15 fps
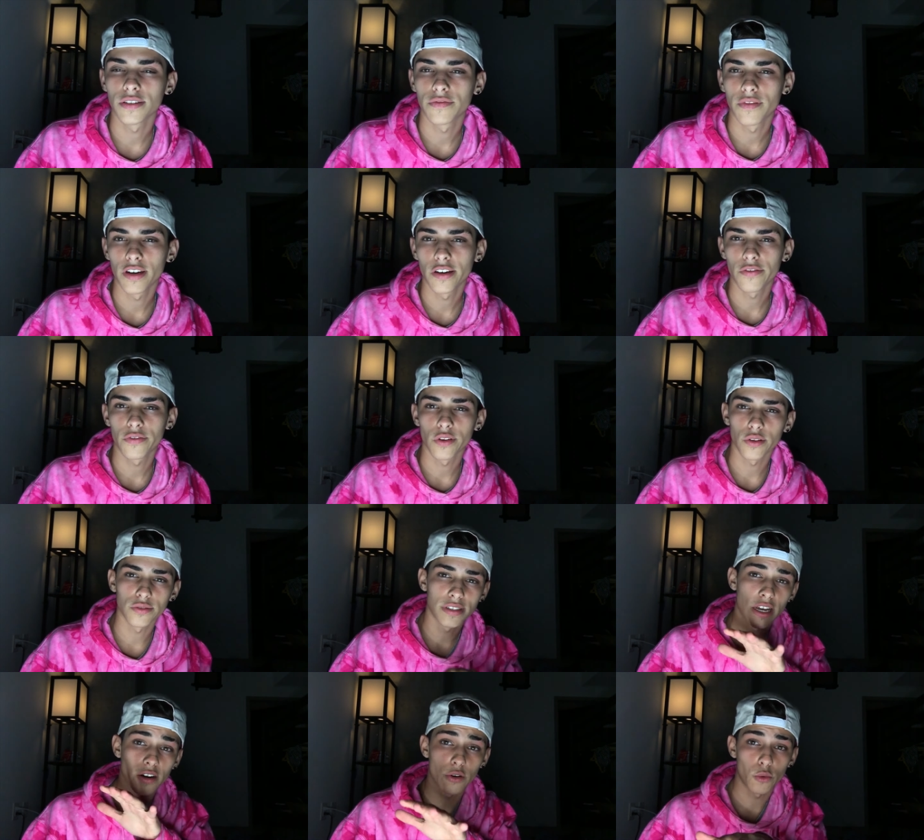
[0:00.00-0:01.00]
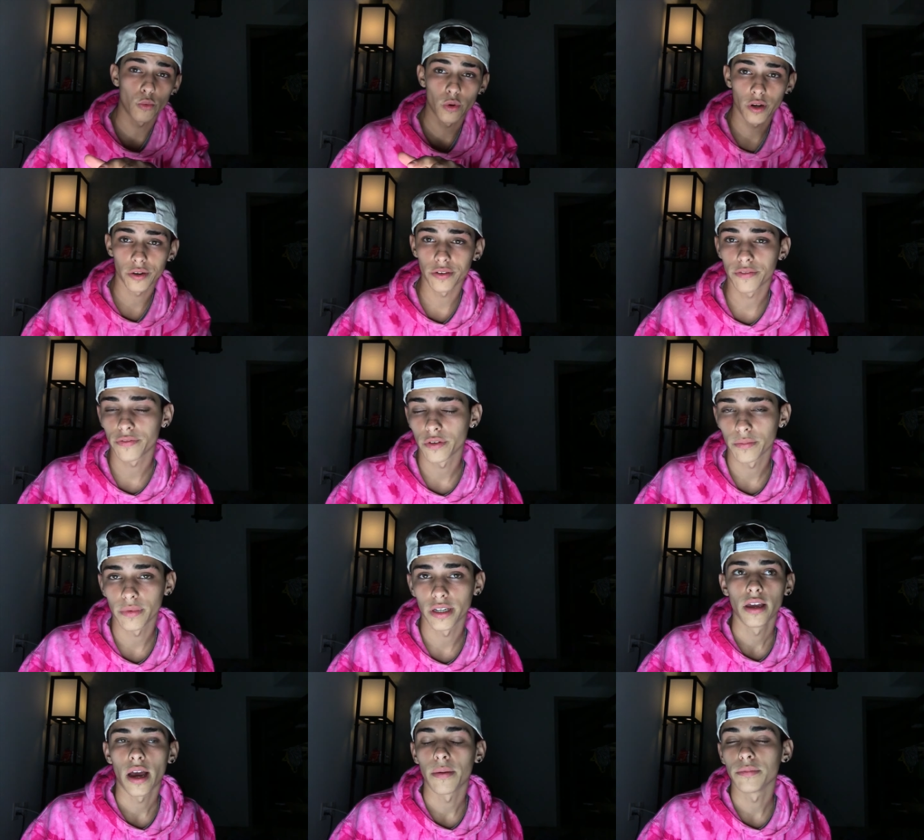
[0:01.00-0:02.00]
this video for those that are worried for
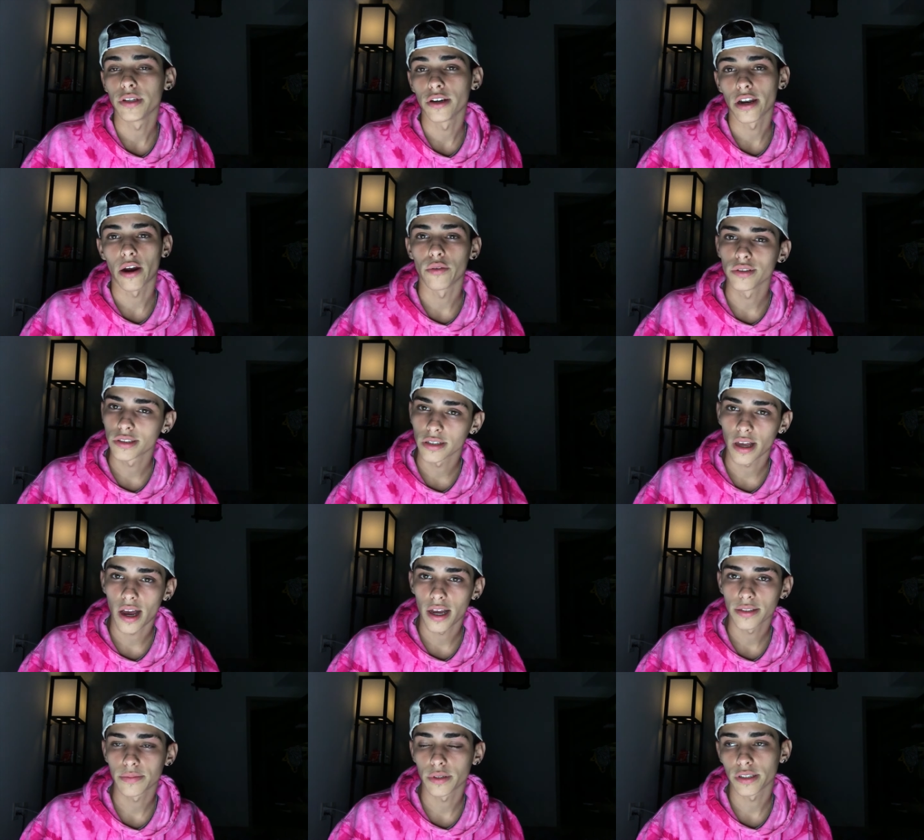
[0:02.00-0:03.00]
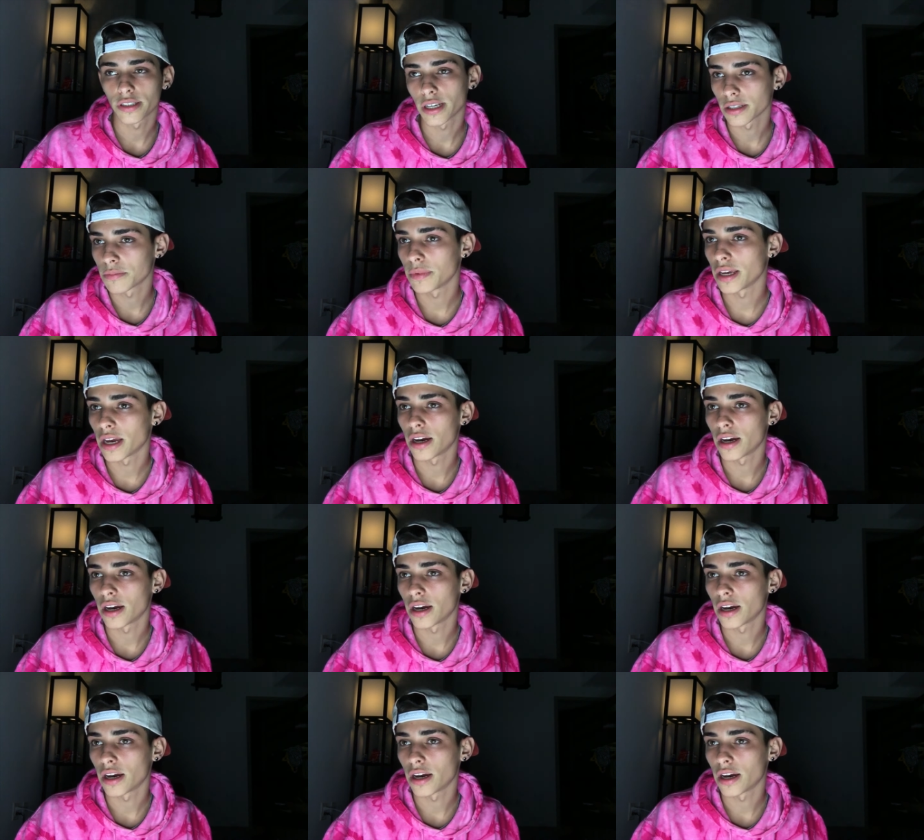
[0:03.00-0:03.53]
me. I'm good. I went to the hospital, checked me